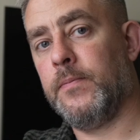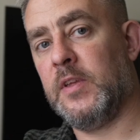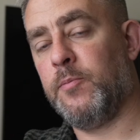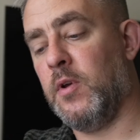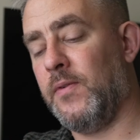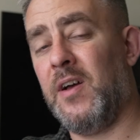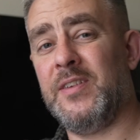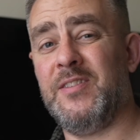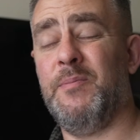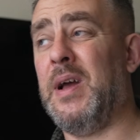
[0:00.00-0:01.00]
that's perfect. I was
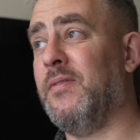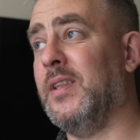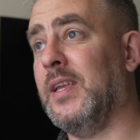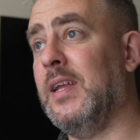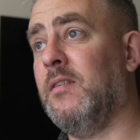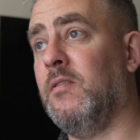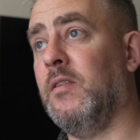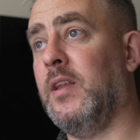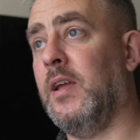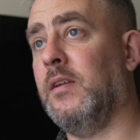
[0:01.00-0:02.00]
actually bathing the kids the
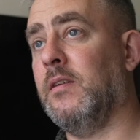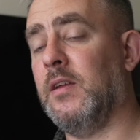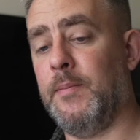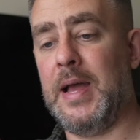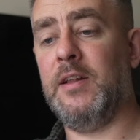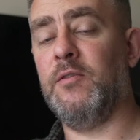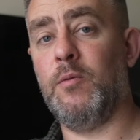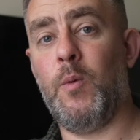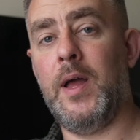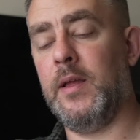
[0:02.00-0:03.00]
other day and my hands were
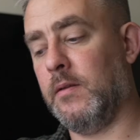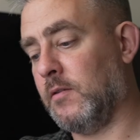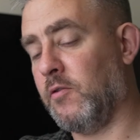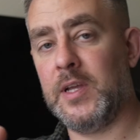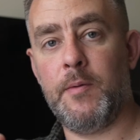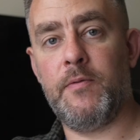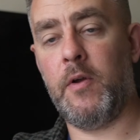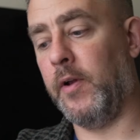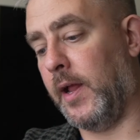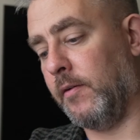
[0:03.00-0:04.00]
wet, couldn't get my
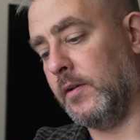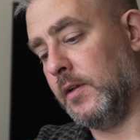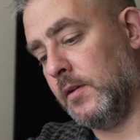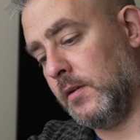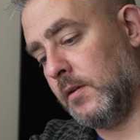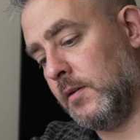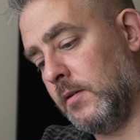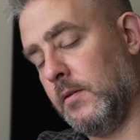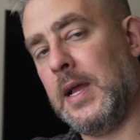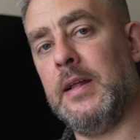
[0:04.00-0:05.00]
phone out,
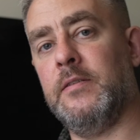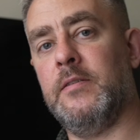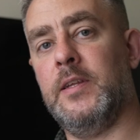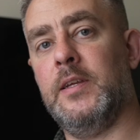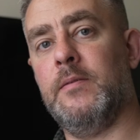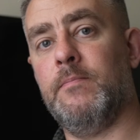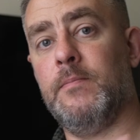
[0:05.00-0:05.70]
answered it.